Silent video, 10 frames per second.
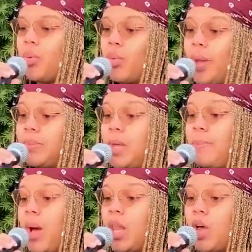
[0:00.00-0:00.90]
Wrapped
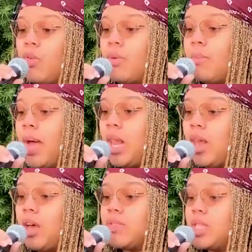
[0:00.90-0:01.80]
up all over my
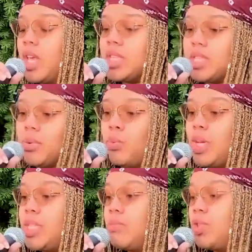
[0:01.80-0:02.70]
lovers. Send
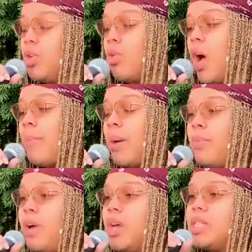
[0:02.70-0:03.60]
wisdom to all my
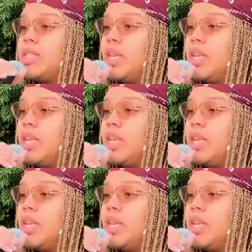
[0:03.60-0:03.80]
brothers.